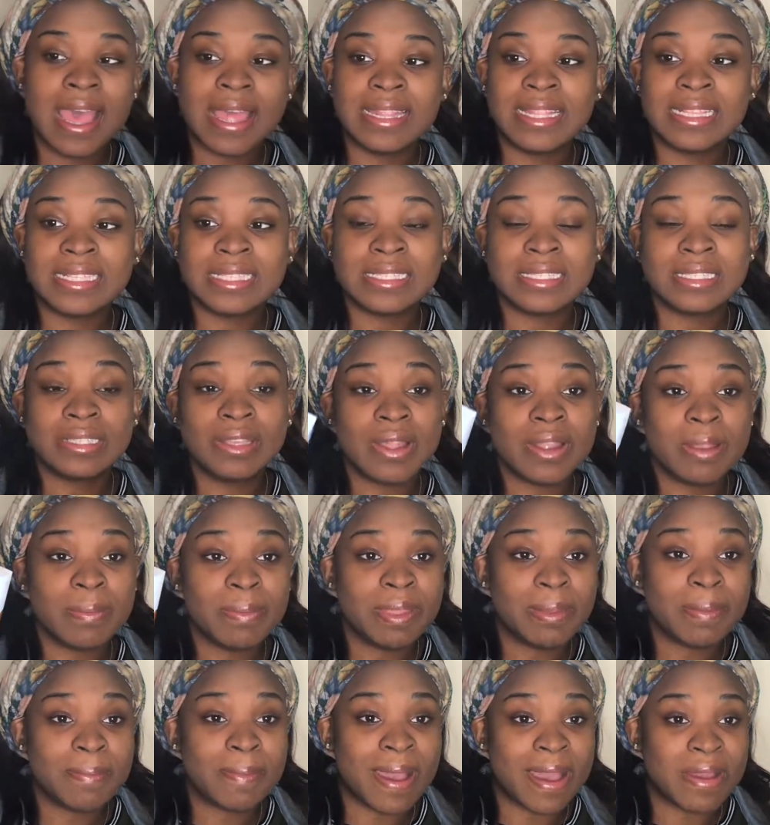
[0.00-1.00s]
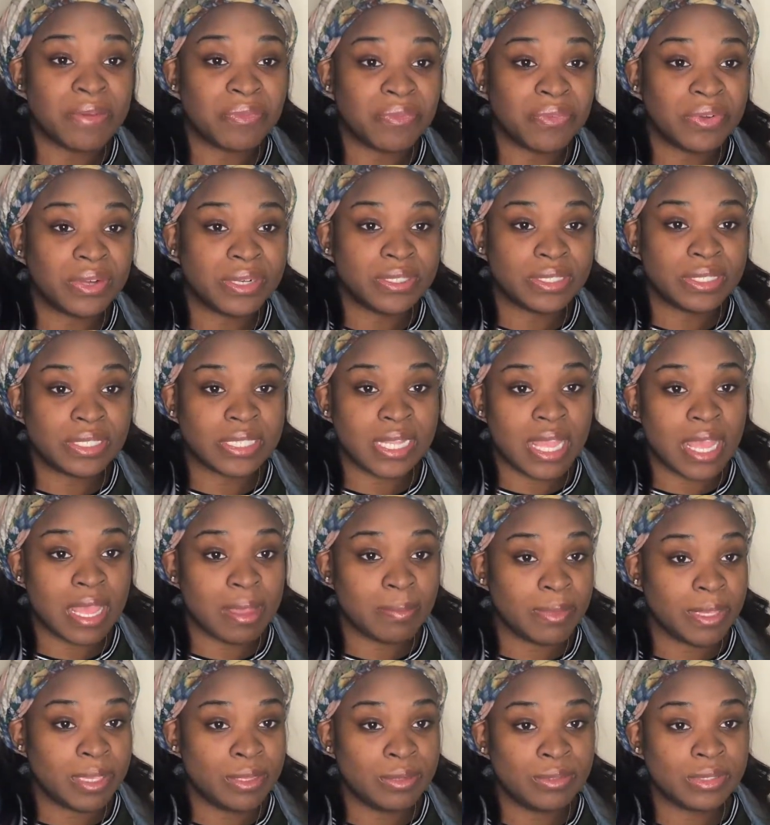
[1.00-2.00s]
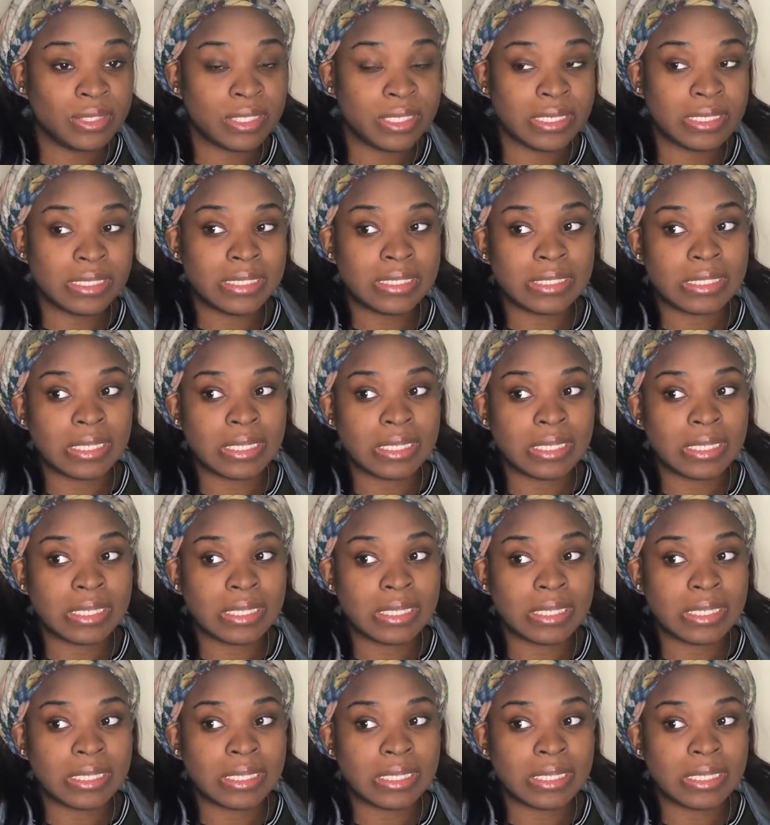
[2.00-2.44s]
This is going to be my first time using it,